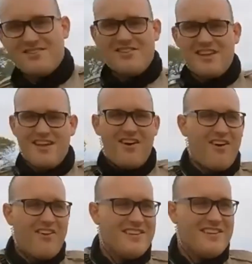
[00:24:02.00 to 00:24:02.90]
So you get
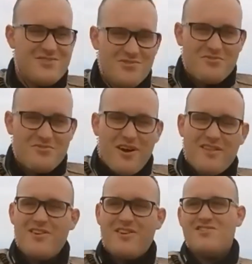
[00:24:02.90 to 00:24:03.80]
all these cool, fun
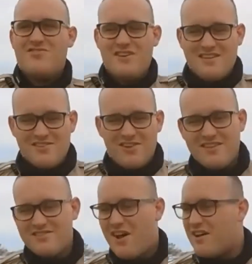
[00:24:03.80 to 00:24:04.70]
looking trees, all
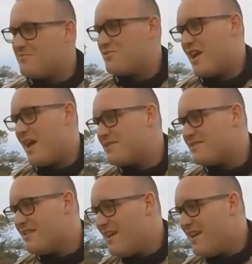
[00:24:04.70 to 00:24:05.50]
these awesome shapes.